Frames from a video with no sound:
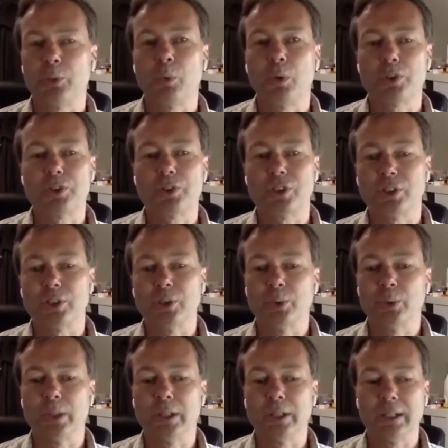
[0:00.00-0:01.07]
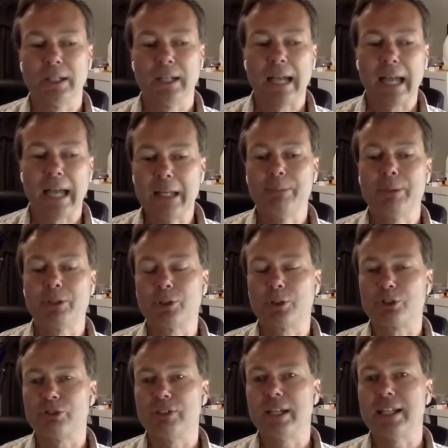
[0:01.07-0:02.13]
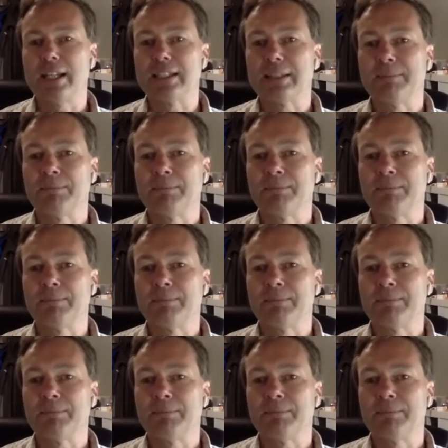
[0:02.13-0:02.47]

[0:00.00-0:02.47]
was that you were aiming to create.